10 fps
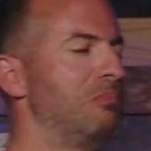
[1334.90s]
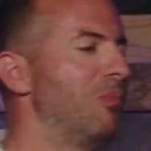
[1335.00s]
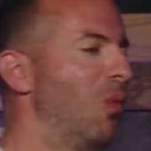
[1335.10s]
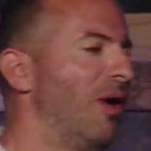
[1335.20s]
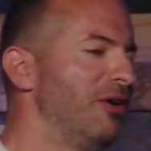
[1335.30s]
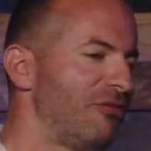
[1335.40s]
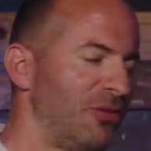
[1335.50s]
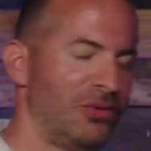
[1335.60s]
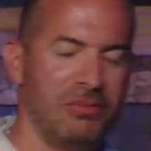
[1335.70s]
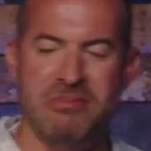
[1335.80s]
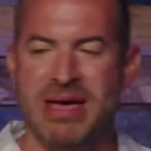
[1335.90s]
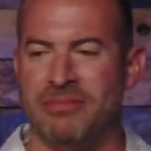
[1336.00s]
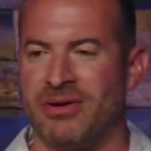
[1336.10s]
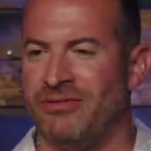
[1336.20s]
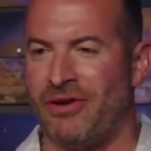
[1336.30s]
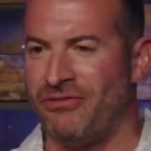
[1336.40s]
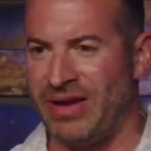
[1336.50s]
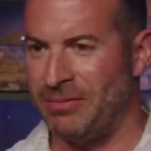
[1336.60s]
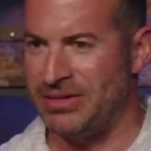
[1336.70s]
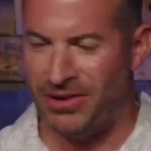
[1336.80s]
Wonderful member of our
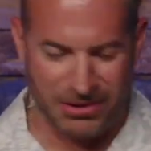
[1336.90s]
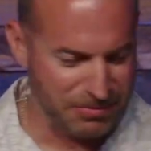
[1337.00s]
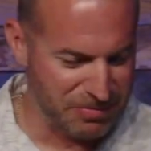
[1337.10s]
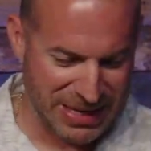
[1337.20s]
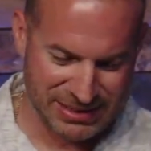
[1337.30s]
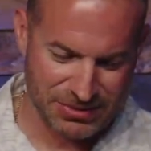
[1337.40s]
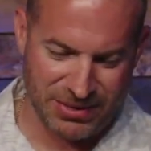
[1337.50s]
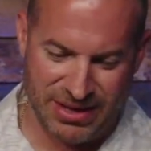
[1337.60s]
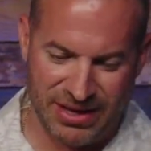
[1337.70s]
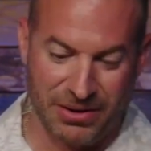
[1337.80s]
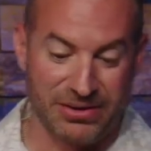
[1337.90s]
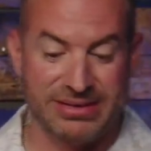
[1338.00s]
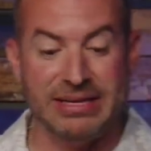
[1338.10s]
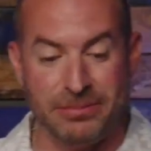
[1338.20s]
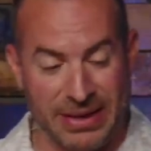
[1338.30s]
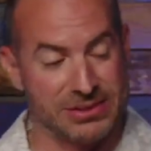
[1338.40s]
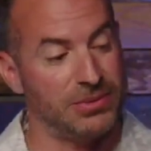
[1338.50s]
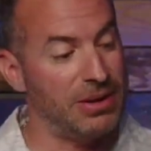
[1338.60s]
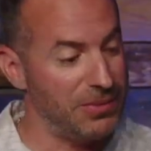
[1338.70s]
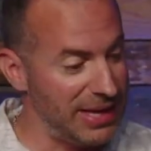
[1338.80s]
family. Dog passed away or didn't pass
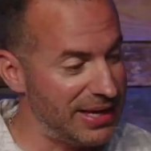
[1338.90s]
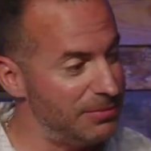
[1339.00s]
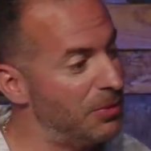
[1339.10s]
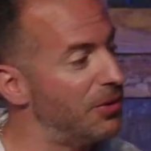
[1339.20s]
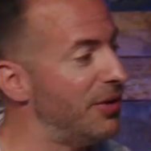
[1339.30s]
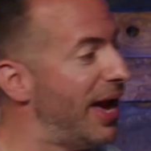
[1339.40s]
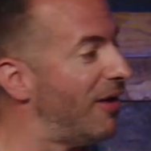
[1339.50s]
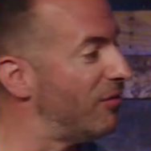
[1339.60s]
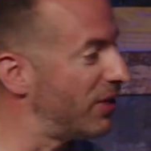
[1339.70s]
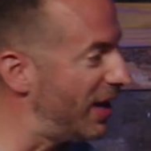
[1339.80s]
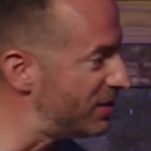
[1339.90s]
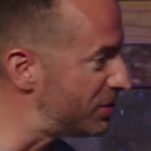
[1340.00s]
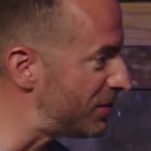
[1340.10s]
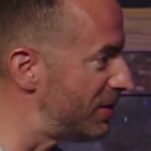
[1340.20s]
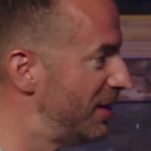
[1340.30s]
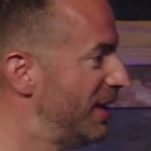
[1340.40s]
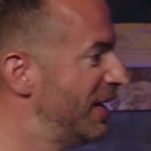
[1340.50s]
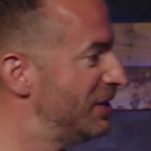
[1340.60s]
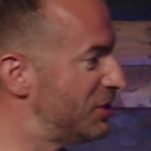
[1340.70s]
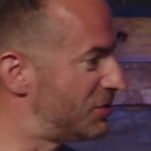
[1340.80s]
away. We had to put her down, cancer.
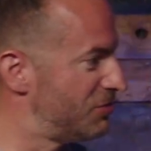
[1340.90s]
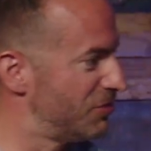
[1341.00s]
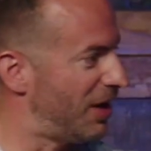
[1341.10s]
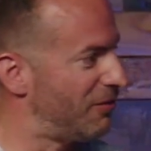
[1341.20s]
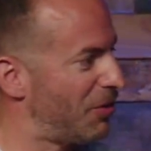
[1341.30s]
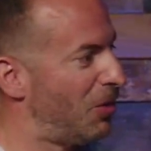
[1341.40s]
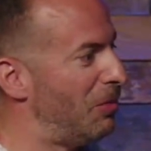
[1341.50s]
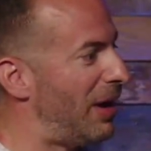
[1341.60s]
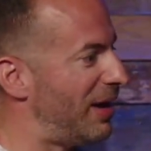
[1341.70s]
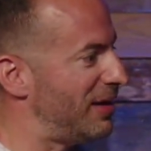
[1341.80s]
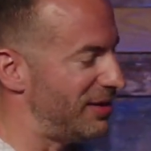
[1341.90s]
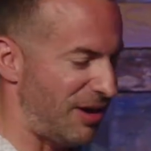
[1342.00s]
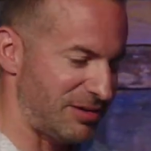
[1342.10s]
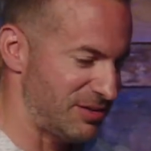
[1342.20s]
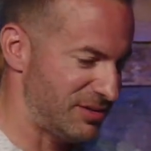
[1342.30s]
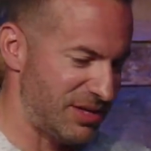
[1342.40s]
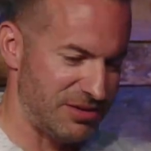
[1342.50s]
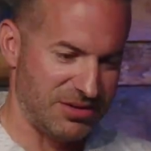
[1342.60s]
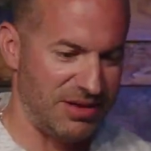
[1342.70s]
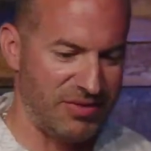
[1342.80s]
Just covered her whole body. And doctors doctor
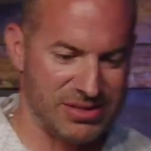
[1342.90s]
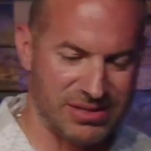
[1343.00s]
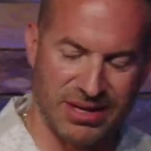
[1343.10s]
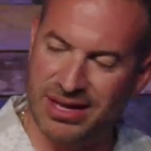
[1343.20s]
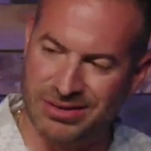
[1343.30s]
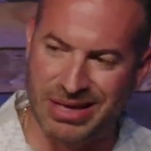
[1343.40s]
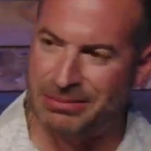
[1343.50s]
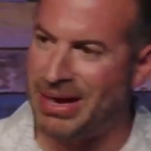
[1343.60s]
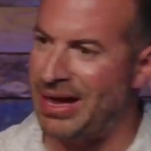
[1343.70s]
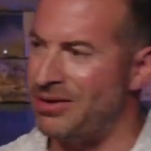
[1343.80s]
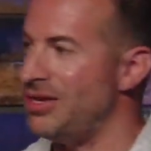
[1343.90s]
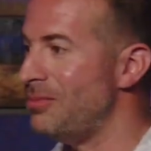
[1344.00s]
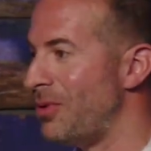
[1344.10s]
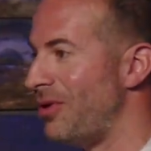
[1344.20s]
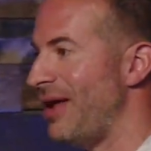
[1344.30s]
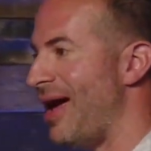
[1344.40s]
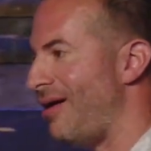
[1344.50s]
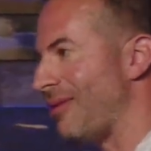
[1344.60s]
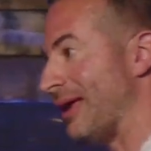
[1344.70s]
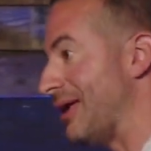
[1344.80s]
said, vet said, can't do anything about it. You need to put her
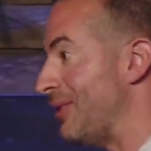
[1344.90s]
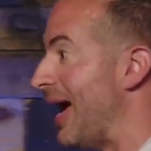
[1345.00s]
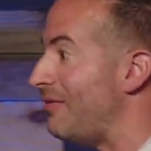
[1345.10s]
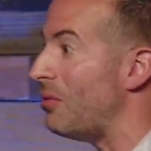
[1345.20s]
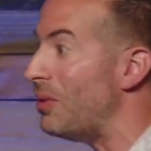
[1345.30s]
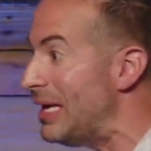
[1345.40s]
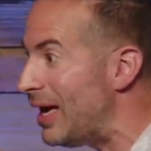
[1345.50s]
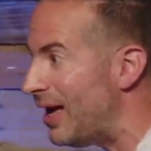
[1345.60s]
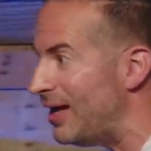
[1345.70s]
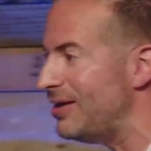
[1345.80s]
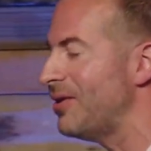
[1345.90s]
down. We're like, can we have a weekend?